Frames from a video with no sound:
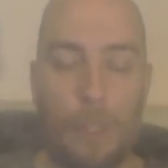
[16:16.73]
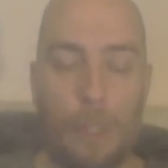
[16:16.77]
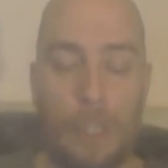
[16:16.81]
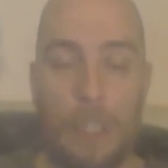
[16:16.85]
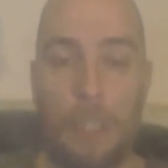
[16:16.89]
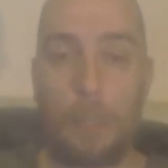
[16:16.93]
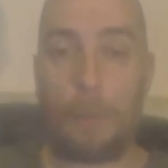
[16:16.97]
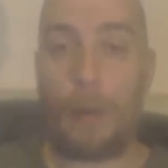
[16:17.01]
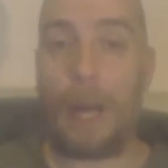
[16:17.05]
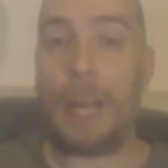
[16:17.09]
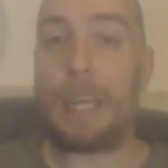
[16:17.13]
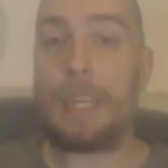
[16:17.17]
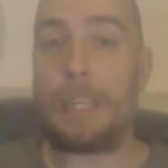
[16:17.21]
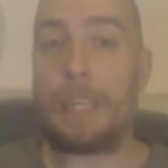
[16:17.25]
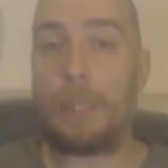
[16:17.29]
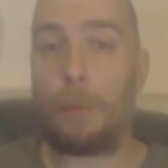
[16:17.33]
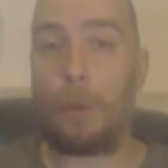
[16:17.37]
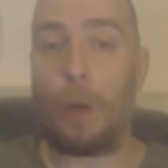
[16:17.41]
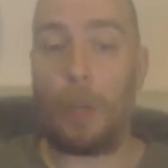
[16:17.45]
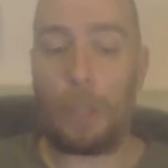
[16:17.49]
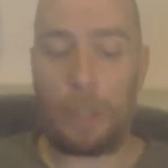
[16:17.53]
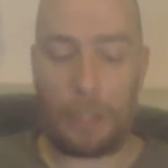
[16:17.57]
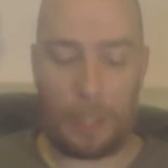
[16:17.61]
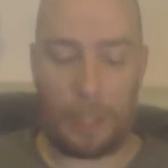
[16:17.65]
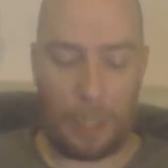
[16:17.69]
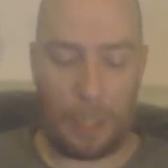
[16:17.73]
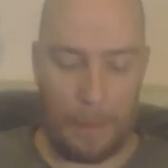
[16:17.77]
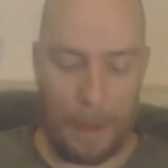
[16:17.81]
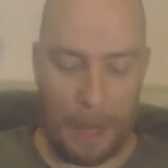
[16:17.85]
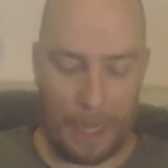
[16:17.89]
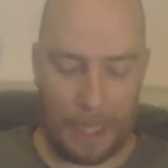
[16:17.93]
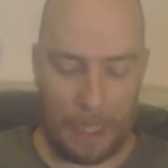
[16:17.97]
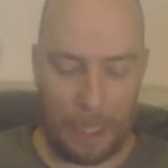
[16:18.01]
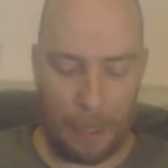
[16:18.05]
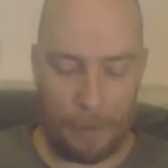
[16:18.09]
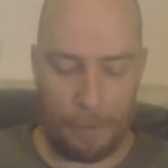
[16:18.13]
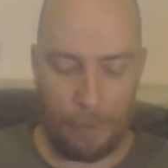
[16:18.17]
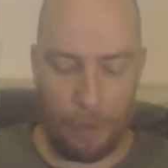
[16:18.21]
40 to 80 watts. I'm
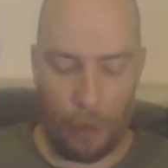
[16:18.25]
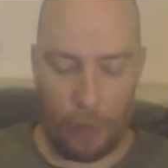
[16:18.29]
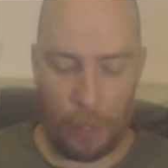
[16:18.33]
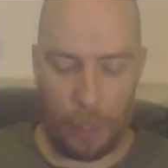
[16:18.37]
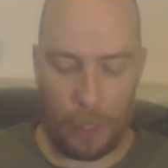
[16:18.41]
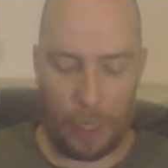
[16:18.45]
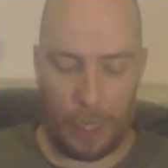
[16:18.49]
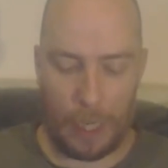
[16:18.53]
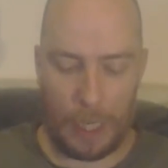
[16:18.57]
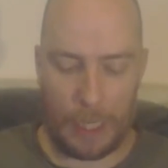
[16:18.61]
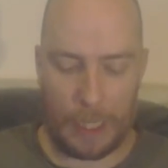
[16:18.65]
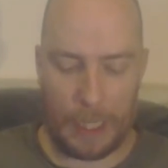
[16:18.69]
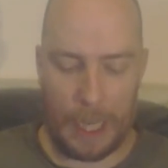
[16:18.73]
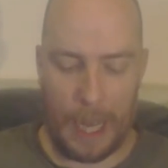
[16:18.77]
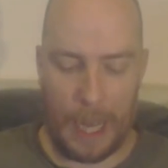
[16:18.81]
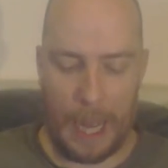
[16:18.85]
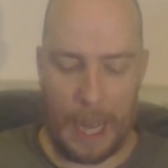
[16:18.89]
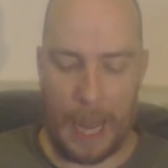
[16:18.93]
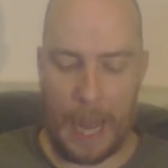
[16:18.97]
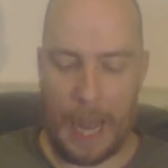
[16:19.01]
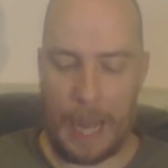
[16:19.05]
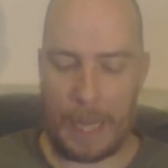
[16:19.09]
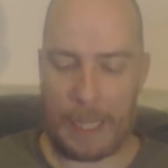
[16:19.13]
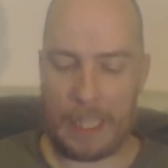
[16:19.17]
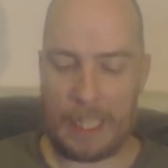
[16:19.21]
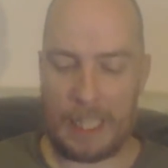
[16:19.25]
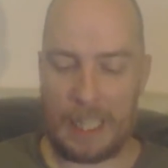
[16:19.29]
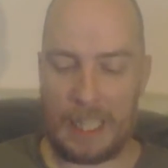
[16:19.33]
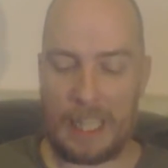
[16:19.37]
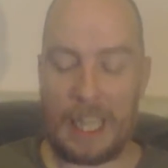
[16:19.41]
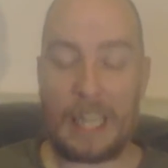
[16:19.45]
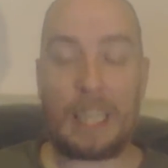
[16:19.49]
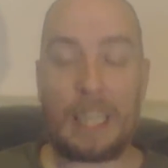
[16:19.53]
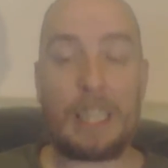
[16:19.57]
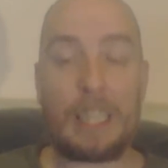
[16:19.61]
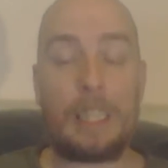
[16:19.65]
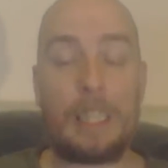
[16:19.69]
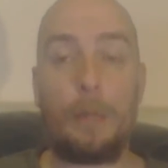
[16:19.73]
actually running it at
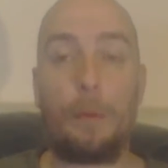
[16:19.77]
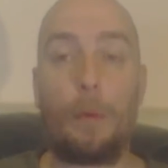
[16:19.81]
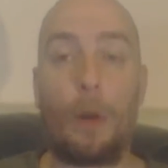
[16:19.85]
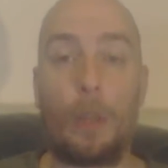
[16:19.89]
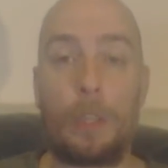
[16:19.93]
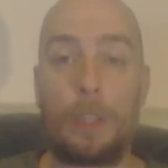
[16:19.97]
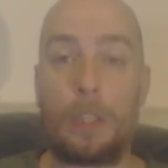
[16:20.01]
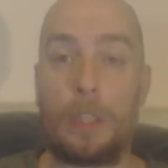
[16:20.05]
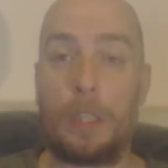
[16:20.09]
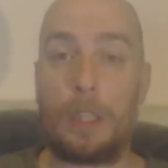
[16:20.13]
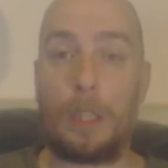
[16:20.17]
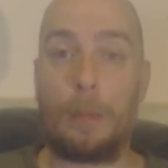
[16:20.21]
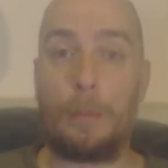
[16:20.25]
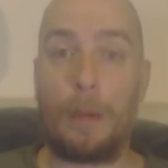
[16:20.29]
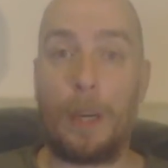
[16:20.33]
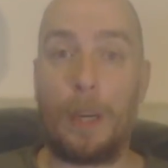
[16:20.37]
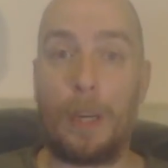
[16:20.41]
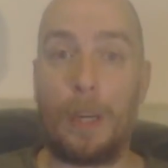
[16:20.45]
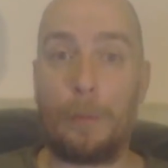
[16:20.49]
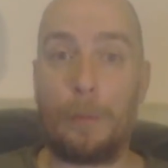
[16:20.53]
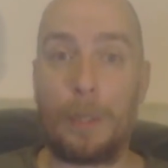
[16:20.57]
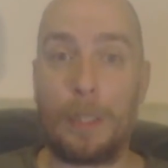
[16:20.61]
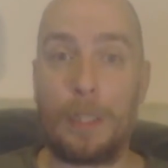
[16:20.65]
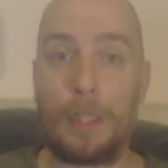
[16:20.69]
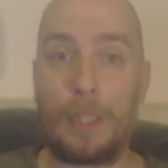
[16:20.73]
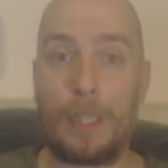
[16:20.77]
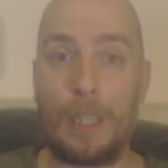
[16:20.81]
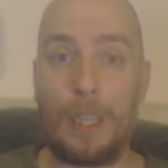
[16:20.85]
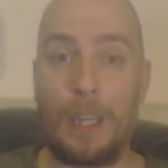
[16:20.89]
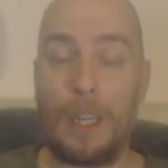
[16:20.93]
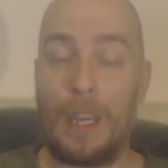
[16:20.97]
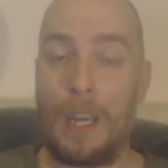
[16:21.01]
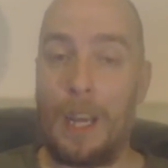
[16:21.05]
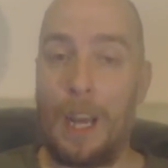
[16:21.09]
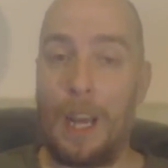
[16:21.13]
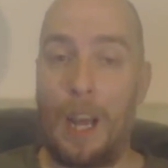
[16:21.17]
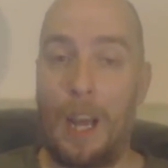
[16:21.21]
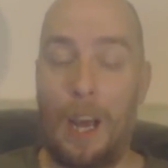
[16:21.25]
60 watts at the moment.
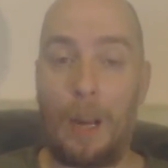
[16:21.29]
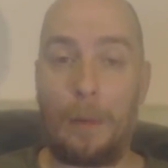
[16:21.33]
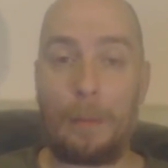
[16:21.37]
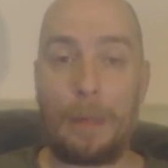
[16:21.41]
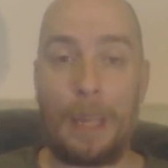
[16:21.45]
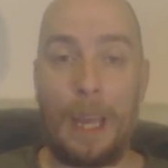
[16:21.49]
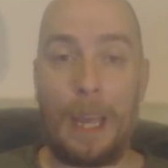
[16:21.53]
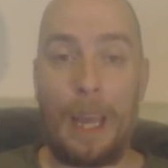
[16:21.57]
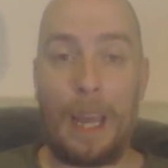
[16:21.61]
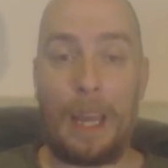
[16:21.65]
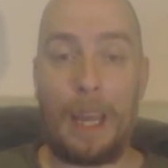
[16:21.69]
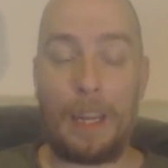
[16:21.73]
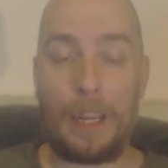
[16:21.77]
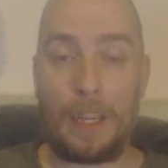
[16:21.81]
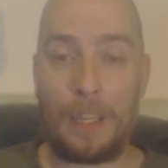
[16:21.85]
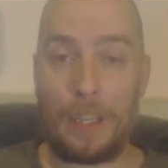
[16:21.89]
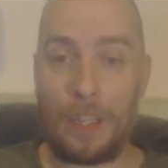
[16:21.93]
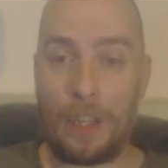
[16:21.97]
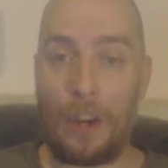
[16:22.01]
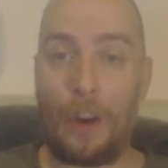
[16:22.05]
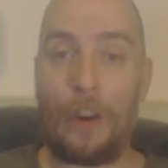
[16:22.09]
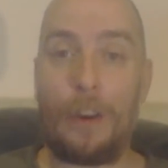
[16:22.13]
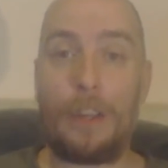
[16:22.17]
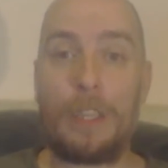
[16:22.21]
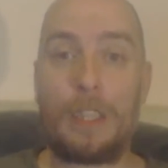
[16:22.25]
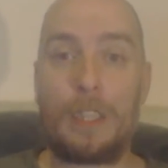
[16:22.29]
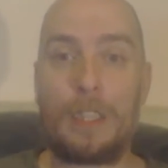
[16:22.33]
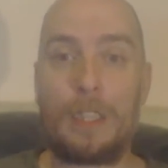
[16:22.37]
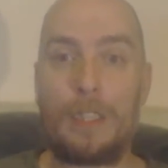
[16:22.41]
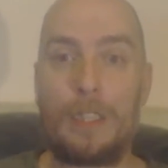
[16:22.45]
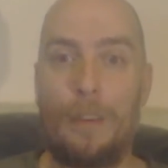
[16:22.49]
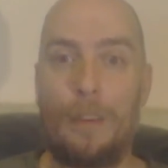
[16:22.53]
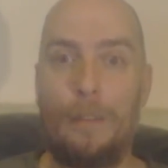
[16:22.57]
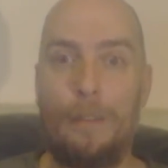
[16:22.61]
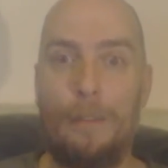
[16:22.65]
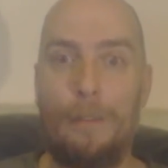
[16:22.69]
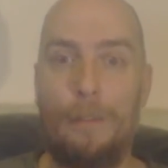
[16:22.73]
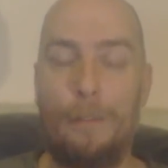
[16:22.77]
And I'm getting a nice
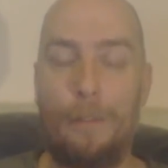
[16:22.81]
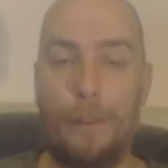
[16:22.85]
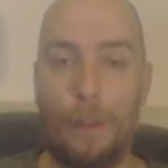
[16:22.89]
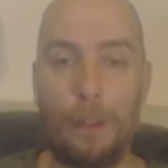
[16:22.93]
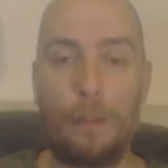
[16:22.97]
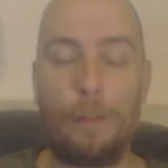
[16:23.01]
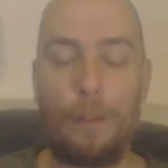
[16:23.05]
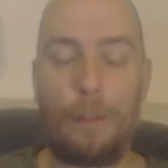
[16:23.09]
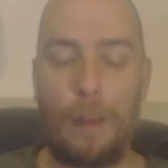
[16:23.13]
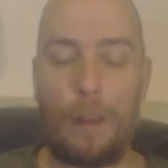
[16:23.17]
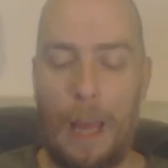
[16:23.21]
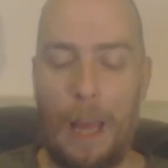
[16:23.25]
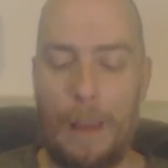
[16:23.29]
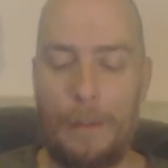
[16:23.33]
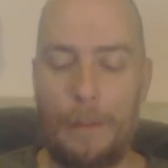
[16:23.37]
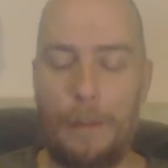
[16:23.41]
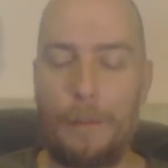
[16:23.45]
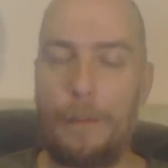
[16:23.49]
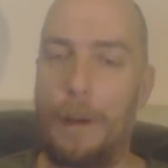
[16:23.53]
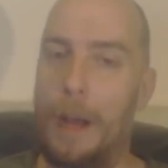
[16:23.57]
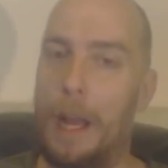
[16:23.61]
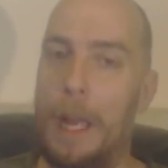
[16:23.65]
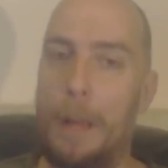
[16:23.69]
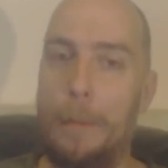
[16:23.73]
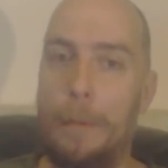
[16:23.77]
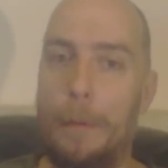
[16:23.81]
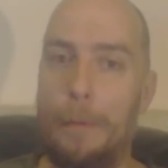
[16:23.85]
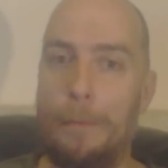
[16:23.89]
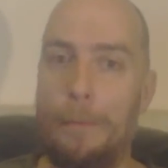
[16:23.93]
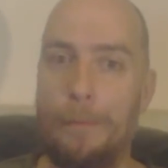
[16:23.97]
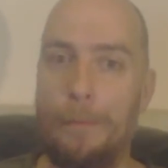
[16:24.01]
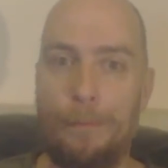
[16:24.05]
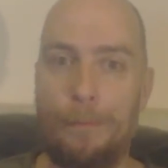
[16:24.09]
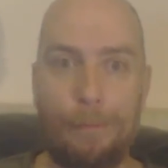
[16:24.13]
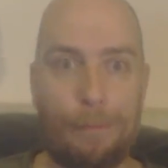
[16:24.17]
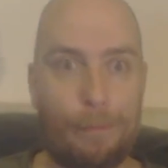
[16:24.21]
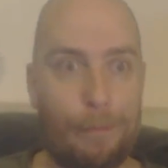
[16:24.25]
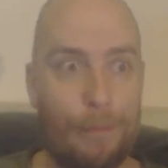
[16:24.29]
full flavour vape.
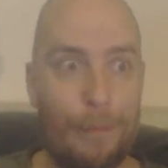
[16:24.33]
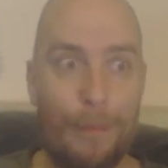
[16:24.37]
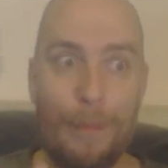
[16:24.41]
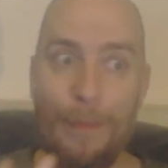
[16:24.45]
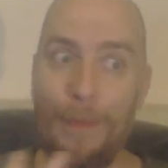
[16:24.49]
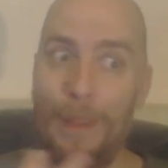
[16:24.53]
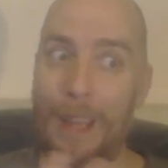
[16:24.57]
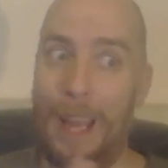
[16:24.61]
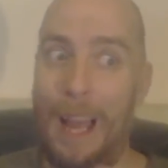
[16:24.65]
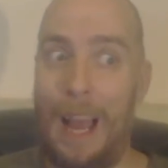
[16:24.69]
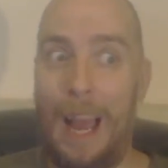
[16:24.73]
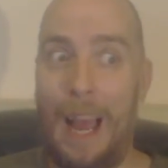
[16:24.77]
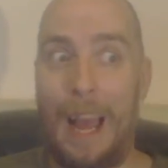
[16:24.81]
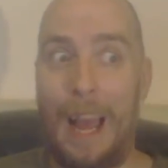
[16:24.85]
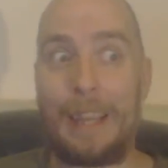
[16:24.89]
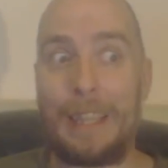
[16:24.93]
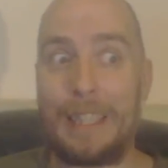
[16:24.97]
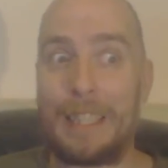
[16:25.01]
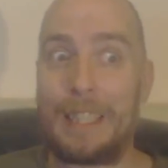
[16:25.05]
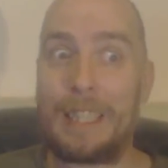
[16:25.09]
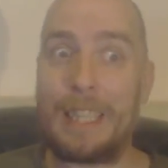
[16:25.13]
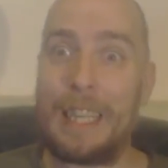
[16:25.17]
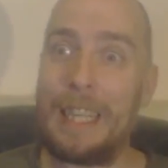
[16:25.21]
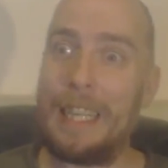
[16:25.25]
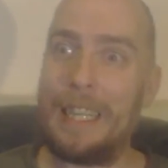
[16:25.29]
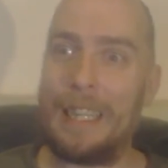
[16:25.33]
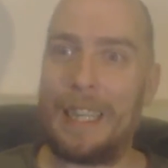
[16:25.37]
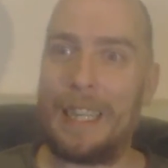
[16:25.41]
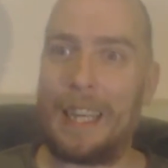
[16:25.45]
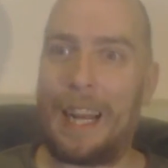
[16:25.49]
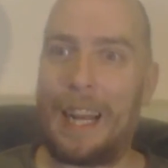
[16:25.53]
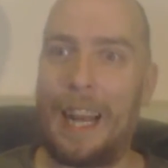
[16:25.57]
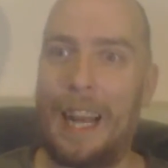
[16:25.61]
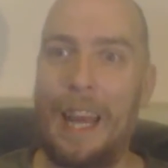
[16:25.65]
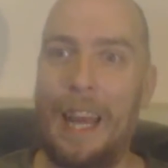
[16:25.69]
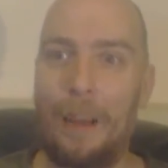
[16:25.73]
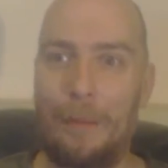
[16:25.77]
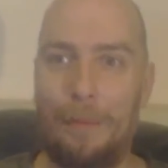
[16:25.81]
And you're seeing the
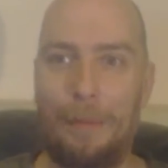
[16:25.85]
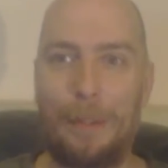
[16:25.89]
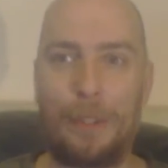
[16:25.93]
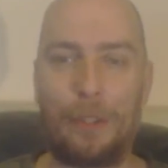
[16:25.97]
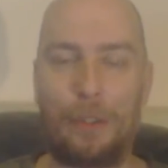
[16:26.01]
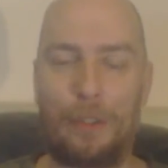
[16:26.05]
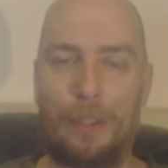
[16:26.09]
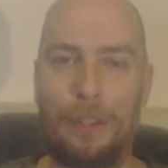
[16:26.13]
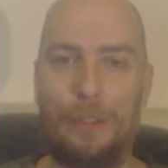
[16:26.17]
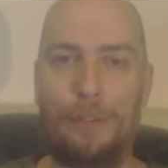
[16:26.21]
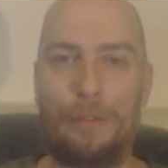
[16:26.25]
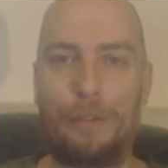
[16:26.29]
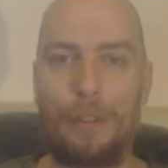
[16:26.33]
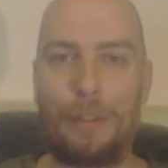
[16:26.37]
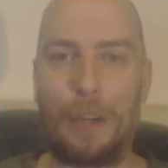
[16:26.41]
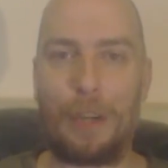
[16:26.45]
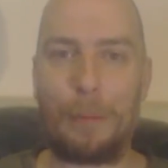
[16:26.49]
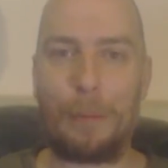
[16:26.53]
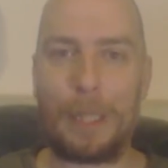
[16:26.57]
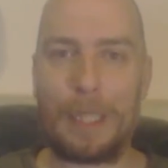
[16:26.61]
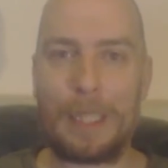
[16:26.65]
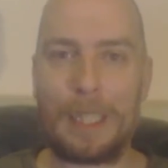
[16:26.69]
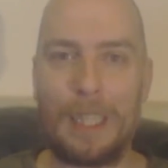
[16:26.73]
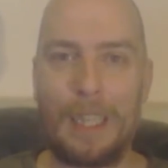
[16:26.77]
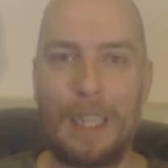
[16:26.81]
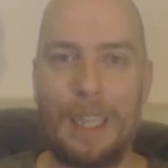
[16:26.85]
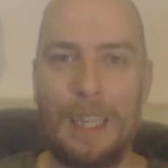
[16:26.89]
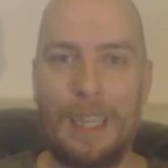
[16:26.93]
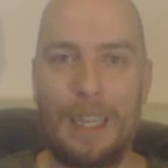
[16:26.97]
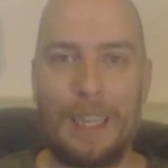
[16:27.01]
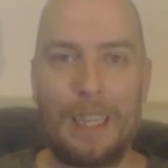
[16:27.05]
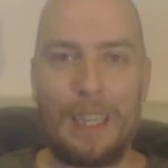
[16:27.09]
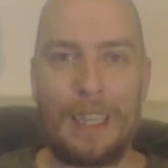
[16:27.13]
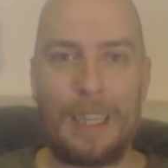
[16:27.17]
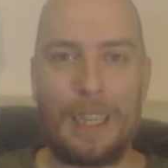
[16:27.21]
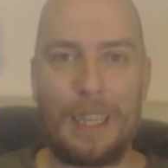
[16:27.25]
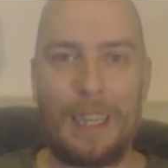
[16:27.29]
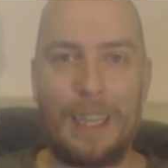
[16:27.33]
cloud production from it.
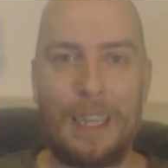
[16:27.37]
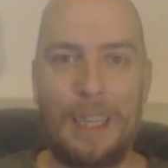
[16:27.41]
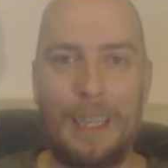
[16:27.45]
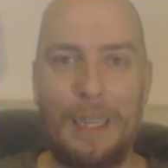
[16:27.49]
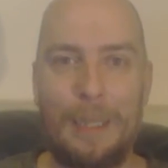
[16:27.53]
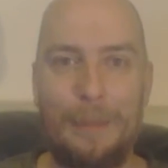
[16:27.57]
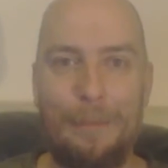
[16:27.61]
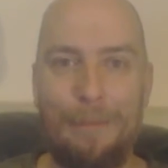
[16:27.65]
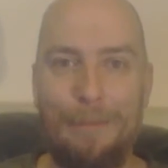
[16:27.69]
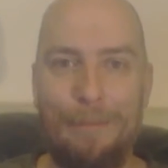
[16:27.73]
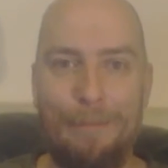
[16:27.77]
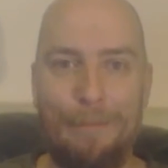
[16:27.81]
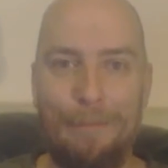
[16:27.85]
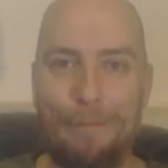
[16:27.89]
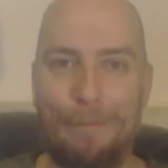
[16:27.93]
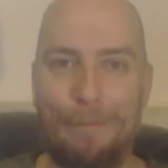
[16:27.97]
I